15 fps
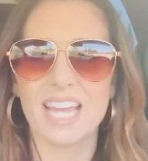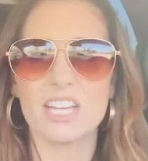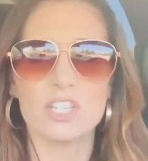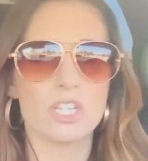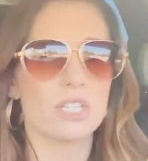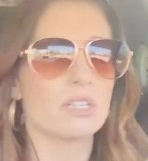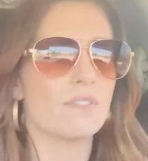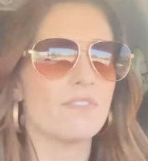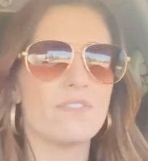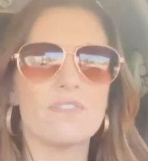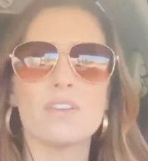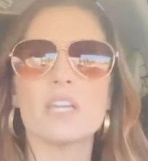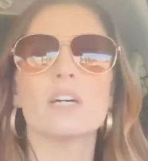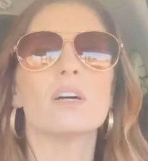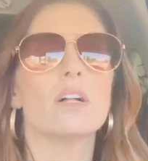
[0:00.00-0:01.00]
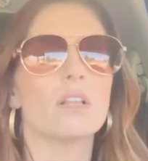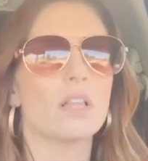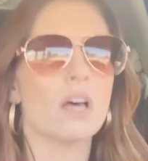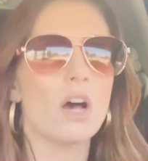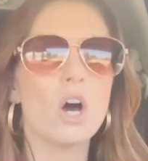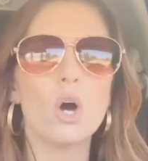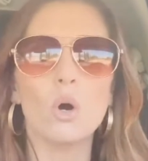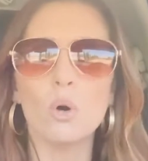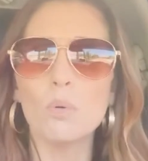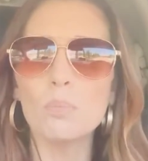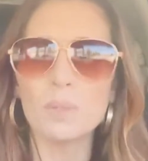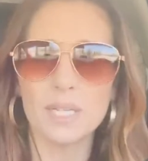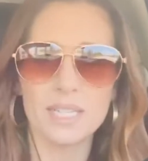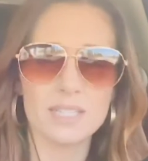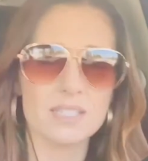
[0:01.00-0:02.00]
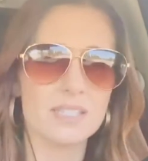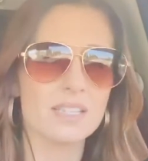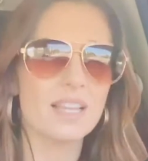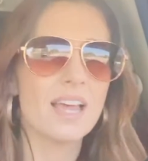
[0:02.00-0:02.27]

and just feel hopeless.